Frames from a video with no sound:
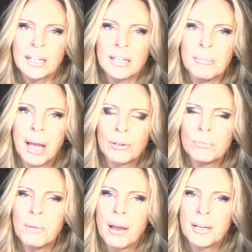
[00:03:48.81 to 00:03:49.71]

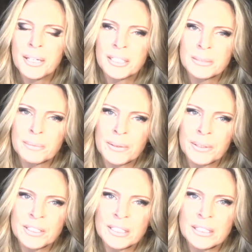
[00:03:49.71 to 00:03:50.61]
out-of-body
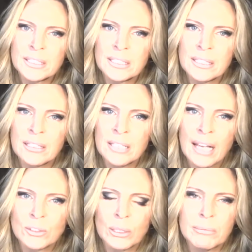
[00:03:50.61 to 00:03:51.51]
experiences
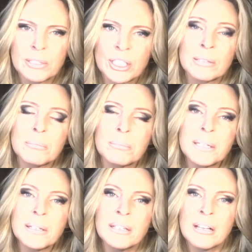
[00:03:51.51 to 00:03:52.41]
last week, which can
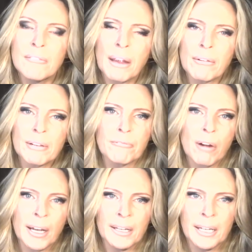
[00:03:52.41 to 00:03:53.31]
be very
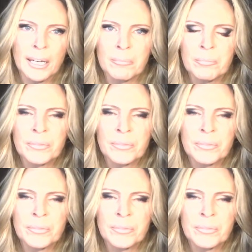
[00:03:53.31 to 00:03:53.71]
frightening.